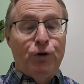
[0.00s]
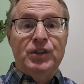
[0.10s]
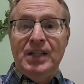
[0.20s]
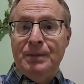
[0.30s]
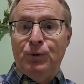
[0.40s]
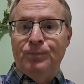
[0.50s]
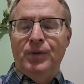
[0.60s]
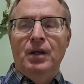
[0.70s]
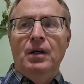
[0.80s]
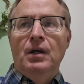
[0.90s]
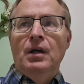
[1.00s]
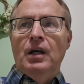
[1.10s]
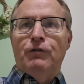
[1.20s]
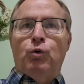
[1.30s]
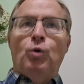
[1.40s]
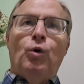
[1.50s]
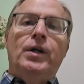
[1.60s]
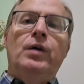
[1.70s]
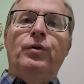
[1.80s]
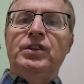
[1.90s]
For example, if we're
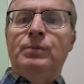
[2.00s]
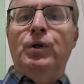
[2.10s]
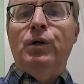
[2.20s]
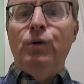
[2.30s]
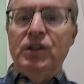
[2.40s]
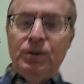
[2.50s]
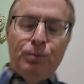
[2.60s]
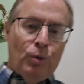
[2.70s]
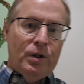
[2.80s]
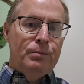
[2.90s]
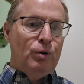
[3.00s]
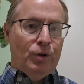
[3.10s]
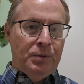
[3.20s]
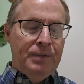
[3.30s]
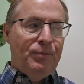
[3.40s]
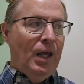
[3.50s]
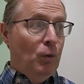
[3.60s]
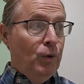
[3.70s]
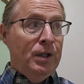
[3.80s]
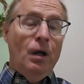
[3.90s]
working with someone who is supported employment,
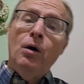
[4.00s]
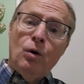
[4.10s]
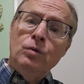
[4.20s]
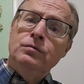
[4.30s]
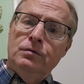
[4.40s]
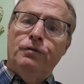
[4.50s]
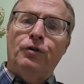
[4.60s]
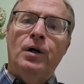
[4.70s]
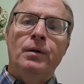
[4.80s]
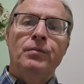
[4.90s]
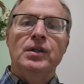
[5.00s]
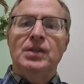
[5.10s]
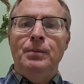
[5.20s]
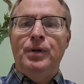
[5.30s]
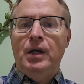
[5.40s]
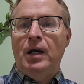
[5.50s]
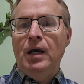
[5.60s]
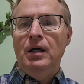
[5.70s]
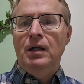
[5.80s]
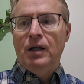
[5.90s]
and we know from the
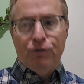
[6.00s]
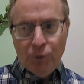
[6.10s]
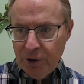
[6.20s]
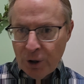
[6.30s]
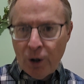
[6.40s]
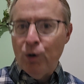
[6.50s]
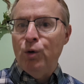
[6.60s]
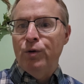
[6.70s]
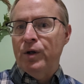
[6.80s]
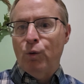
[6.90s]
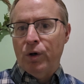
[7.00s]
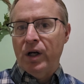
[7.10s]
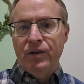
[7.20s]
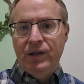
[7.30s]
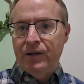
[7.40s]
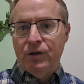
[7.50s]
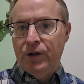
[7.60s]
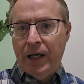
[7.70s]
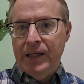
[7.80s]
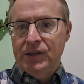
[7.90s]
CPA, if we know that we're going to take their
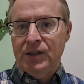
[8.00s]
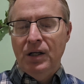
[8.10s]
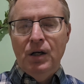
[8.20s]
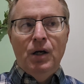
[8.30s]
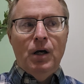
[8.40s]
case,